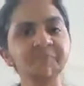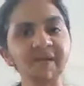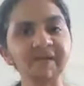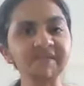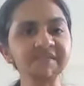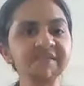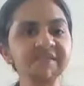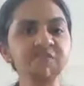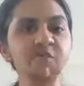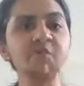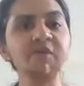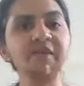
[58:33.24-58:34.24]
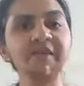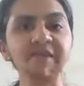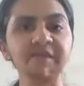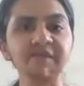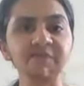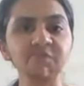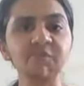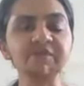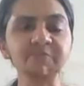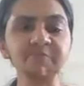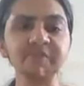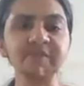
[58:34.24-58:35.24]
Practice is the only key to
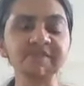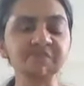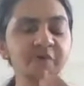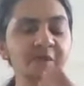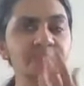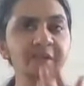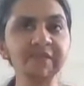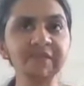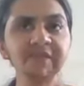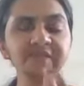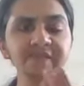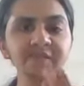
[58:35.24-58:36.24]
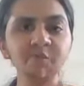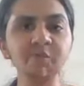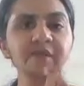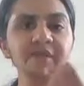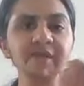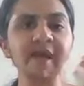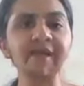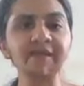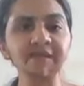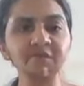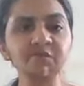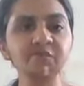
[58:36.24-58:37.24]
experience. Verbal things can only
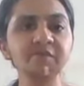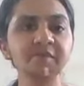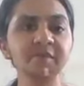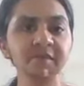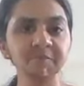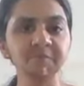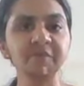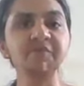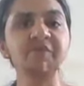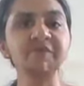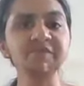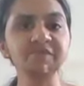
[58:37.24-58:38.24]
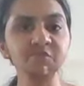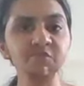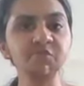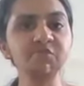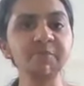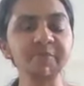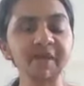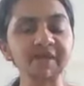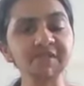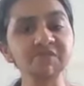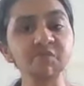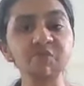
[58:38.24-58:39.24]
guide you, but once you do the
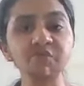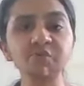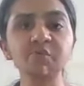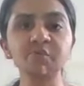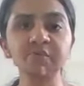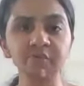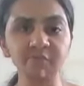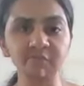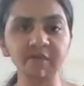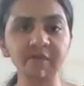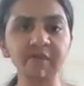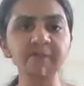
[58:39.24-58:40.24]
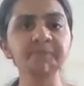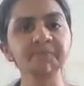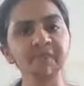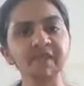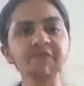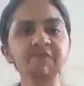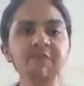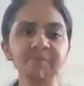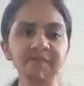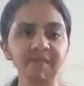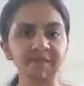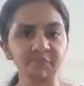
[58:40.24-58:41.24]
practice on your own every day, it will
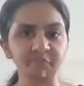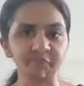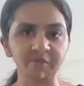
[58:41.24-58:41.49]
be help.